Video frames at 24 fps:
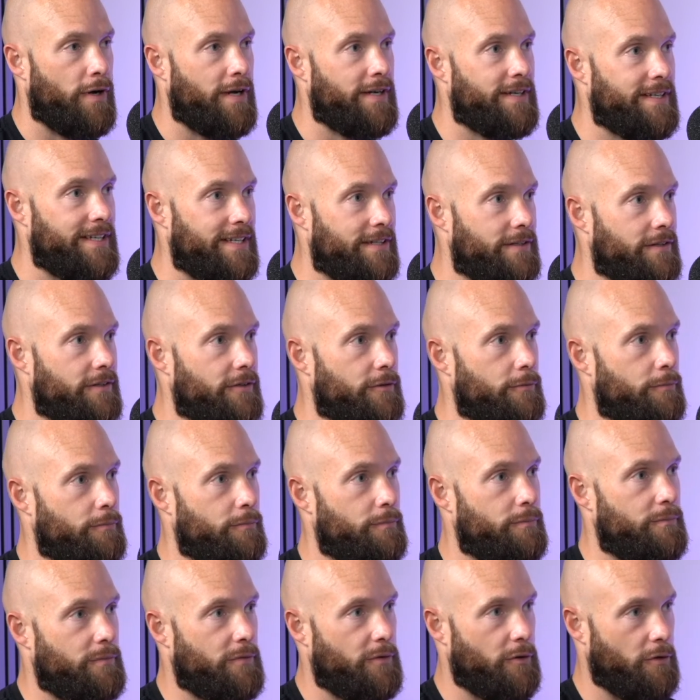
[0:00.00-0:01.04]
get to this
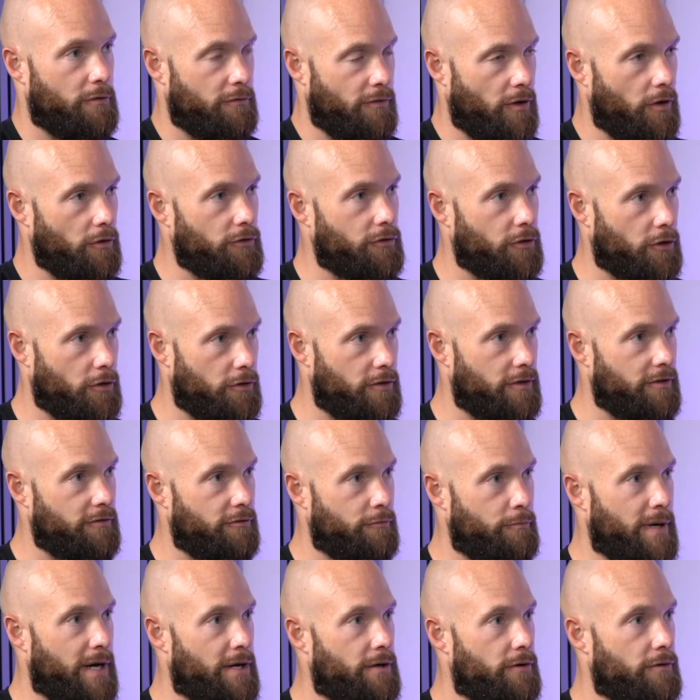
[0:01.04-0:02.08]
sort of alternative,
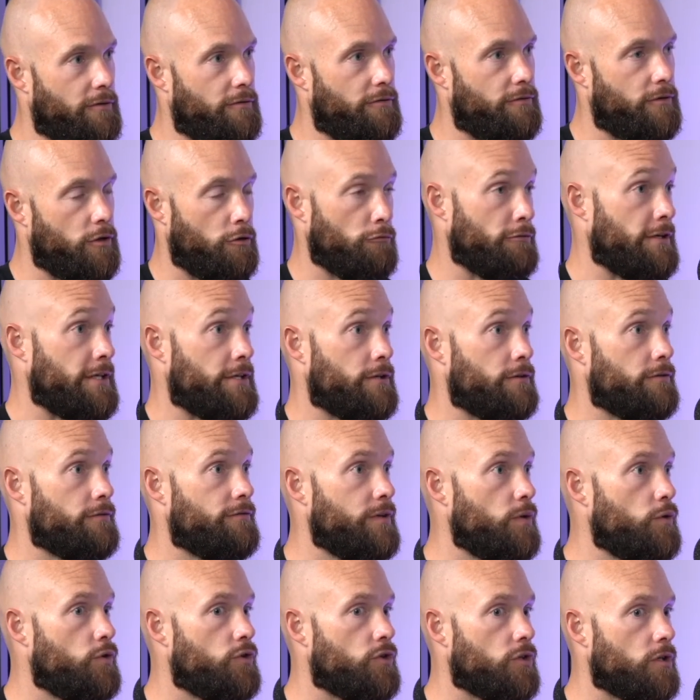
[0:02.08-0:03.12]
better, greener
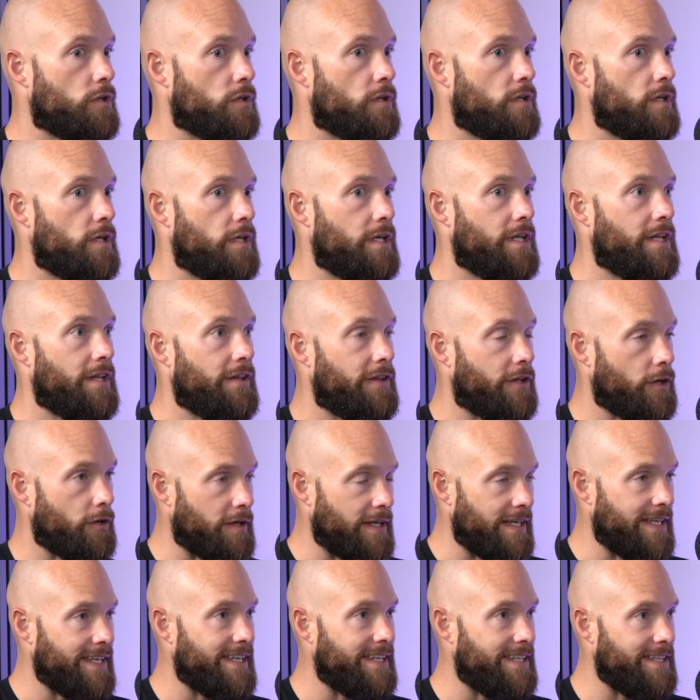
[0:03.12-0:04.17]
future,
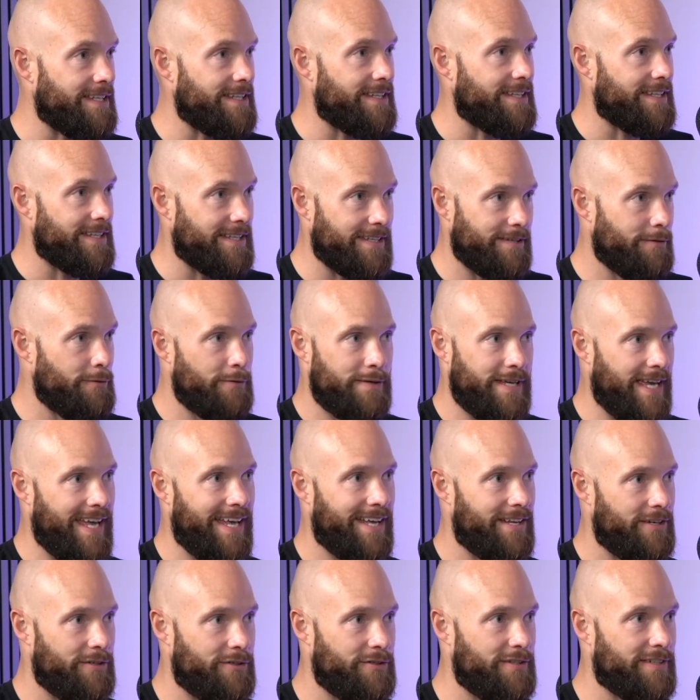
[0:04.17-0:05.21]
you
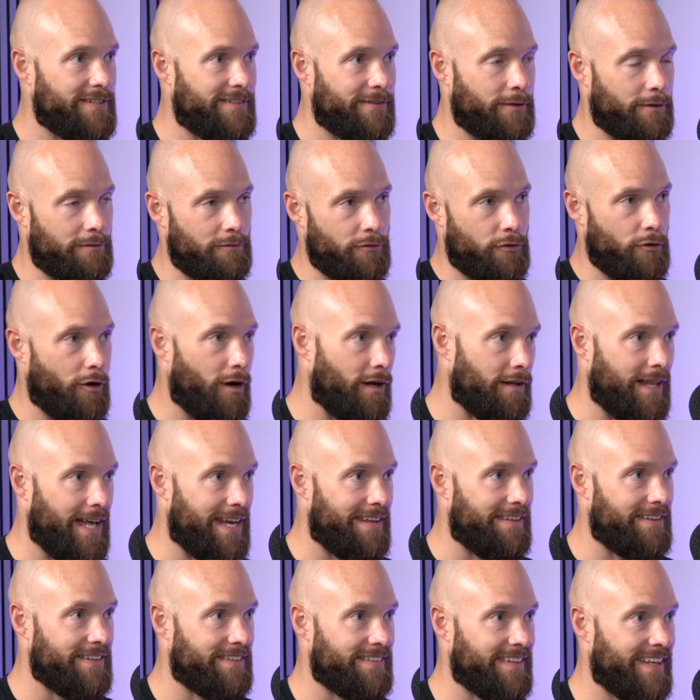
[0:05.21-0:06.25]
can't just sort of draw a line
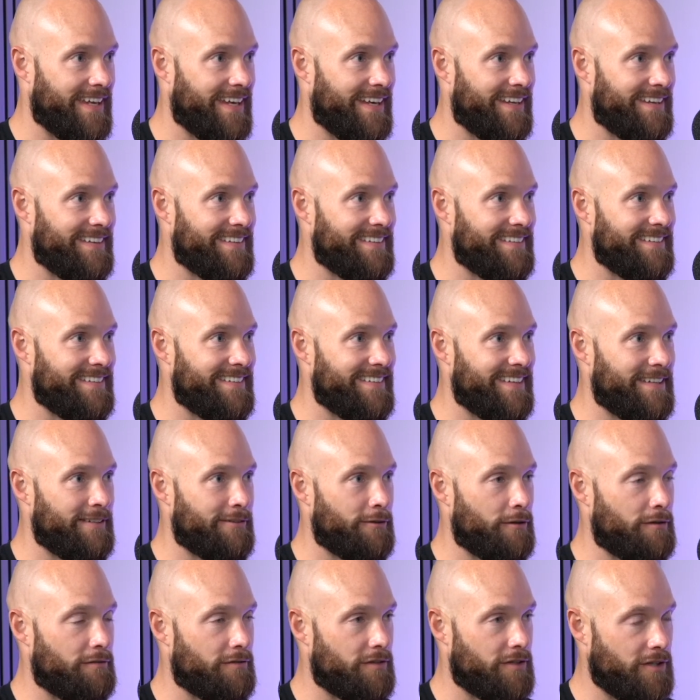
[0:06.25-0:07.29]
in the sand and
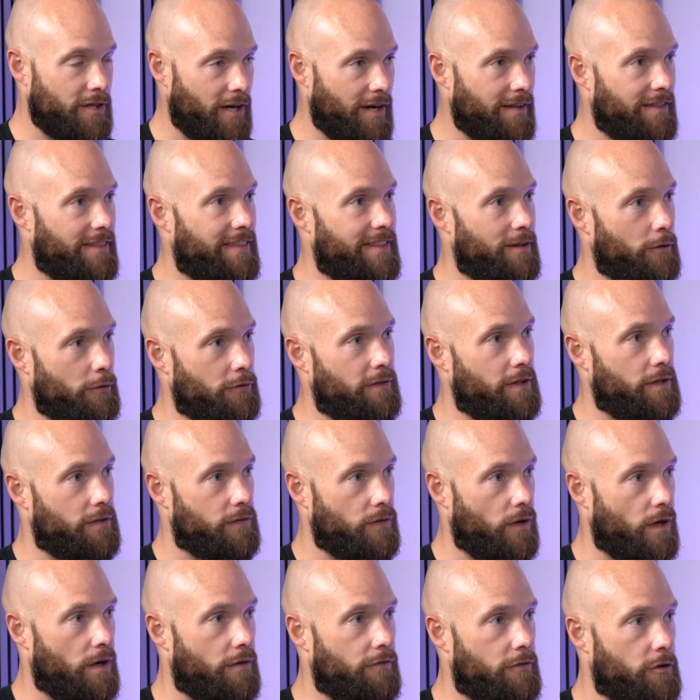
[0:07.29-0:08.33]
sort of cut those things
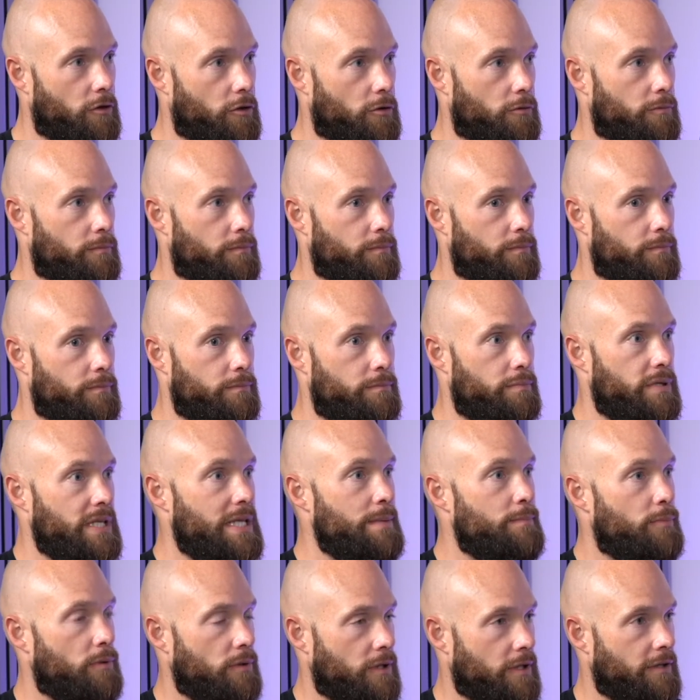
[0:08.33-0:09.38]
off. There are
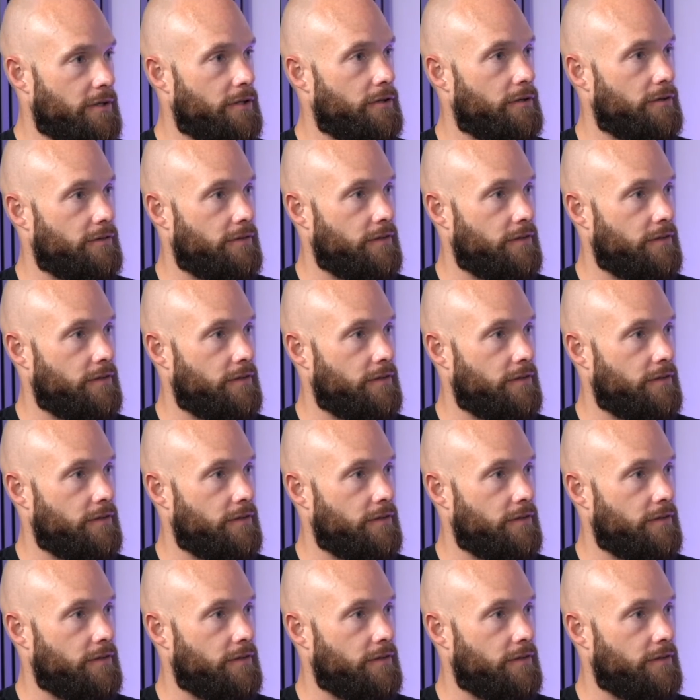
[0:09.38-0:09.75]
people, and there's